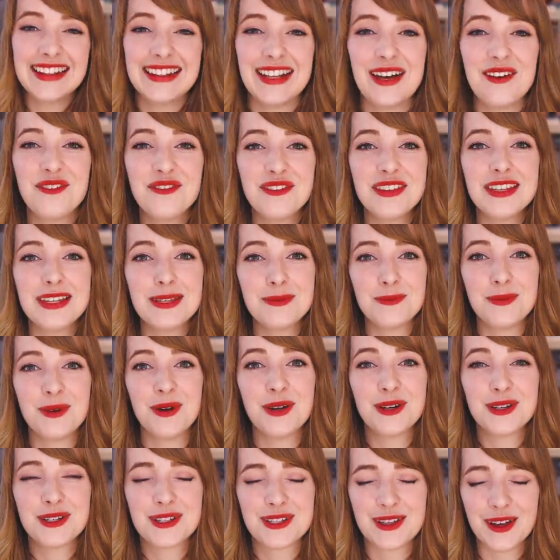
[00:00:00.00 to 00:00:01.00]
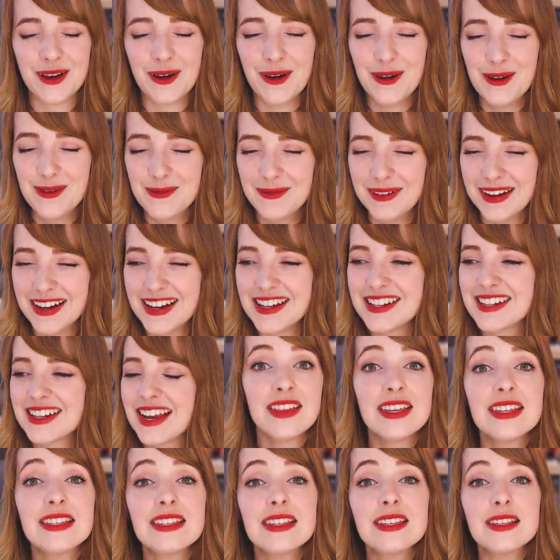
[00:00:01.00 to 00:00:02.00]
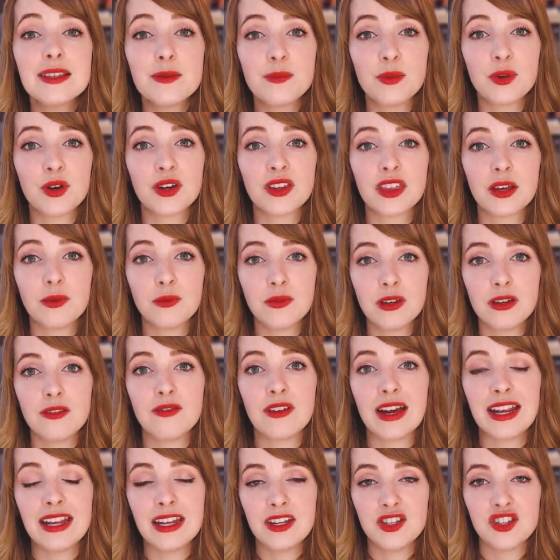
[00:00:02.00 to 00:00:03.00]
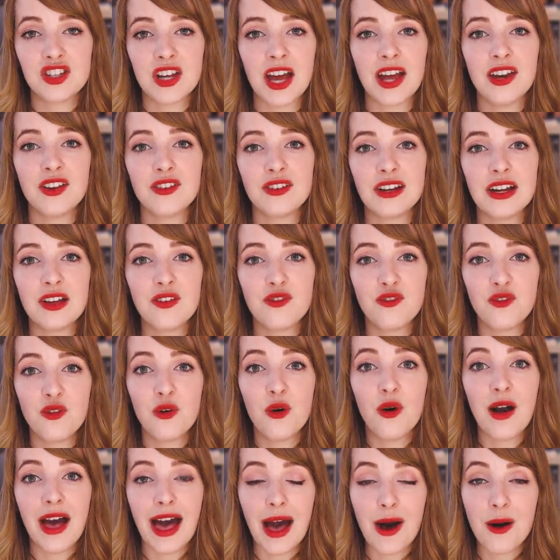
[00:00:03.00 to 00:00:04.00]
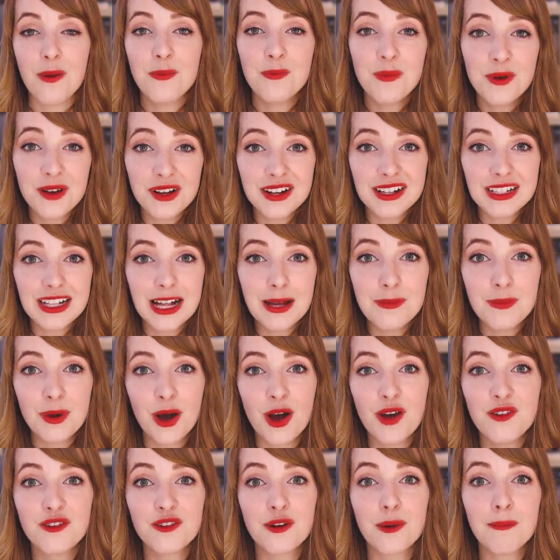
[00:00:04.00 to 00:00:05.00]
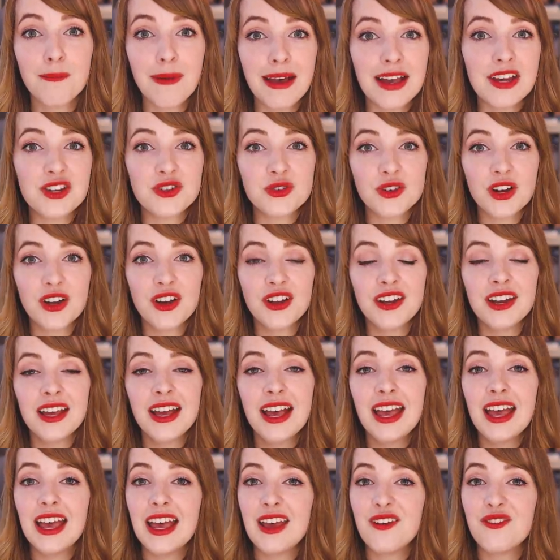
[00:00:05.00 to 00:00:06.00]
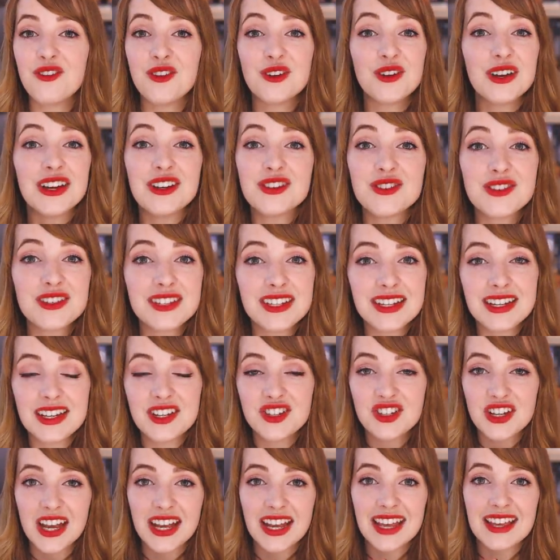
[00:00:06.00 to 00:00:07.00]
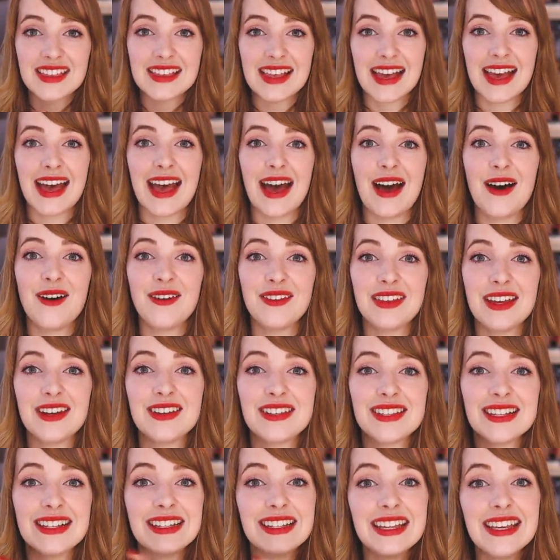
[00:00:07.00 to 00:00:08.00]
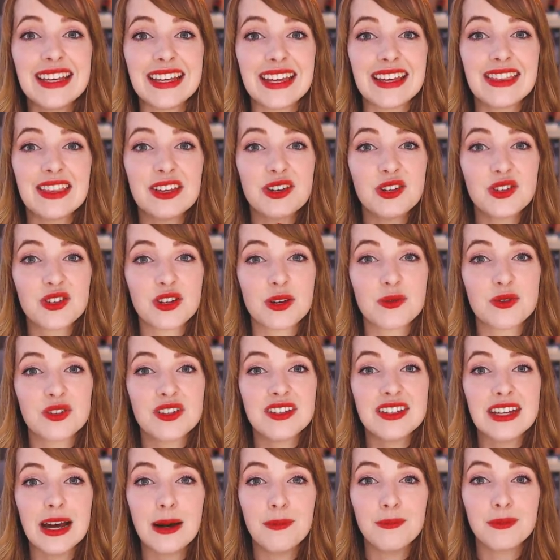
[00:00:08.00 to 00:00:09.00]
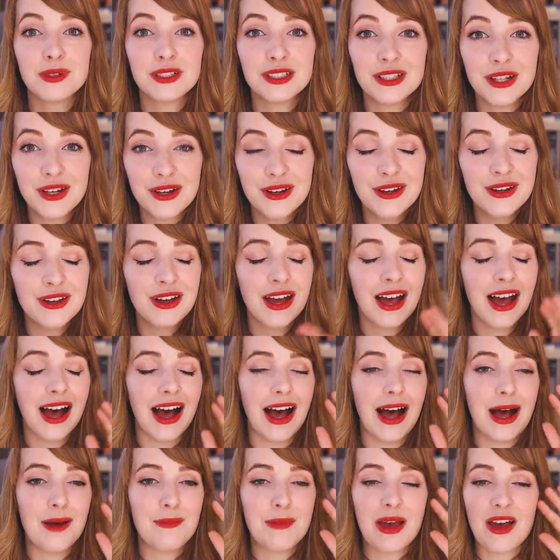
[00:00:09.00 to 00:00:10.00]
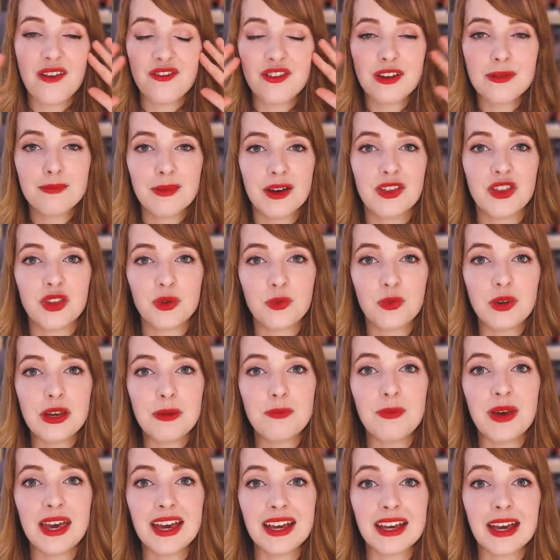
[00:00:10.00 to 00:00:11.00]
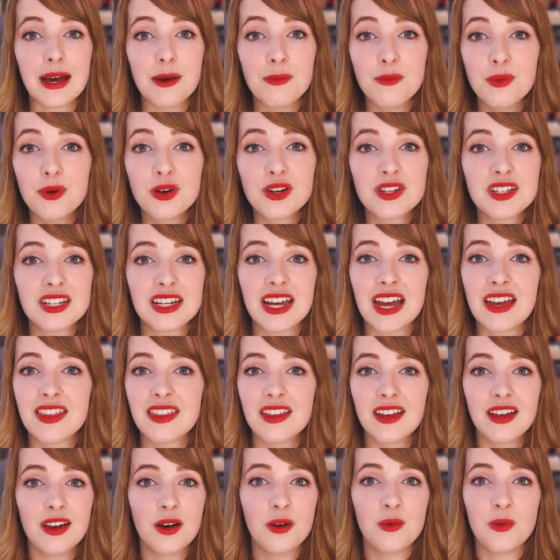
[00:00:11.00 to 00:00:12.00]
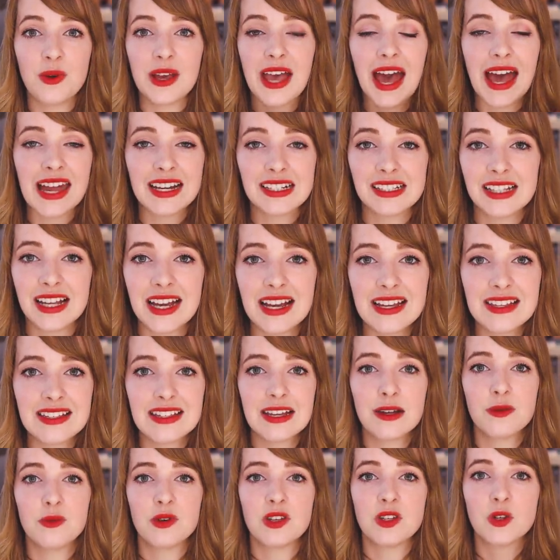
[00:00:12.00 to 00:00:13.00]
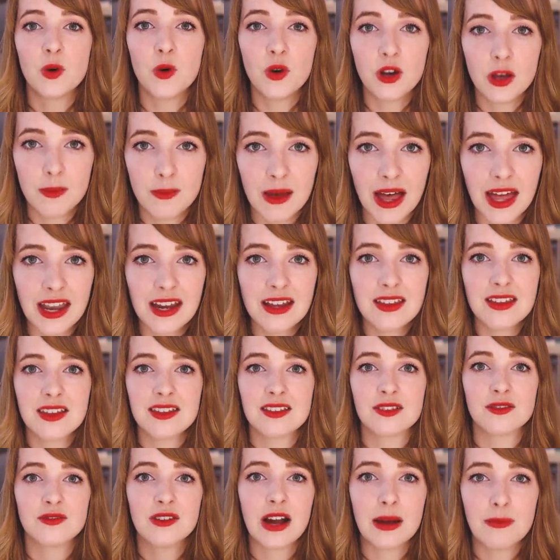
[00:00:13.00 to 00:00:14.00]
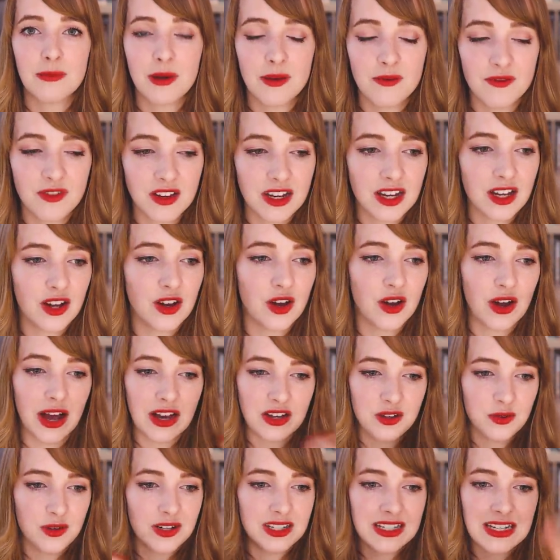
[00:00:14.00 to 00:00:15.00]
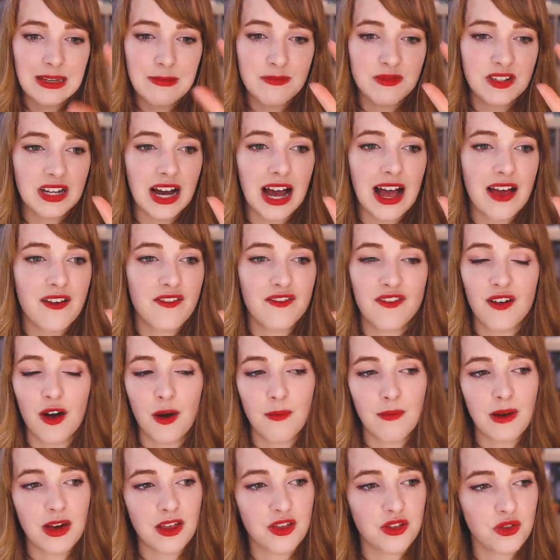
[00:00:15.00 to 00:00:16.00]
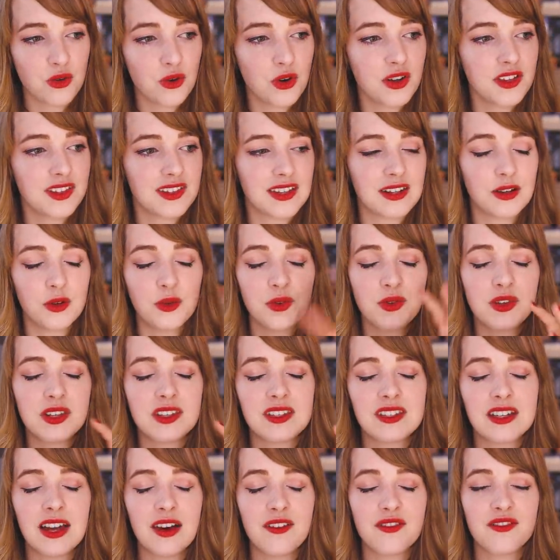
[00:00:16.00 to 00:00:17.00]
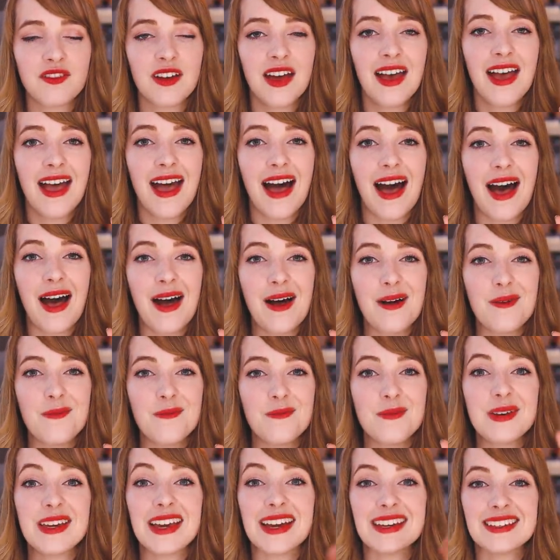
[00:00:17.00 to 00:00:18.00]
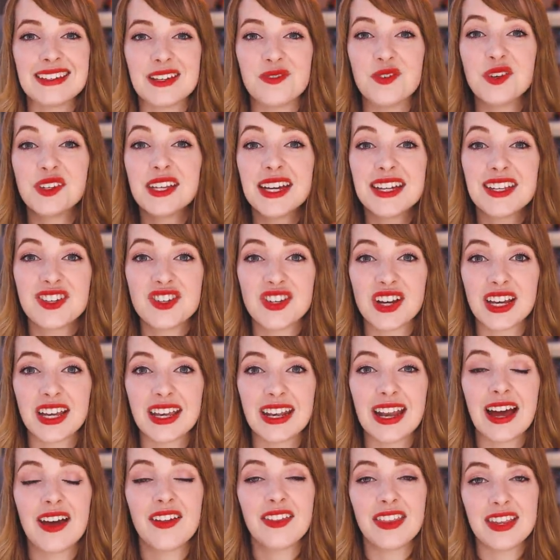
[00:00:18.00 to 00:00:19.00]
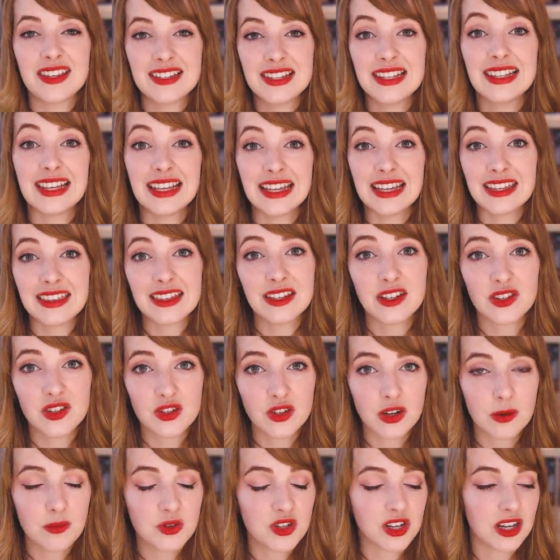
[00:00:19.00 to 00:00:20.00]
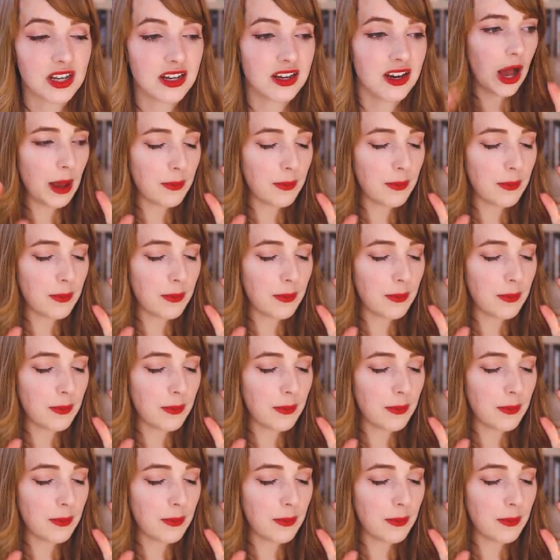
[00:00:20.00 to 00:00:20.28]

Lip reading: I love this book so much. This is a book that we read in January for our book club over on Patreon. If you're interested in checking that out, there's a link in the description down below. Every month we pick a book together, we analyze it, we talk about it, there's a wrap-up video, I do a deep dive on my thoughts and all the stuff. But yes, if you'd like to check it out, there's a link in the description.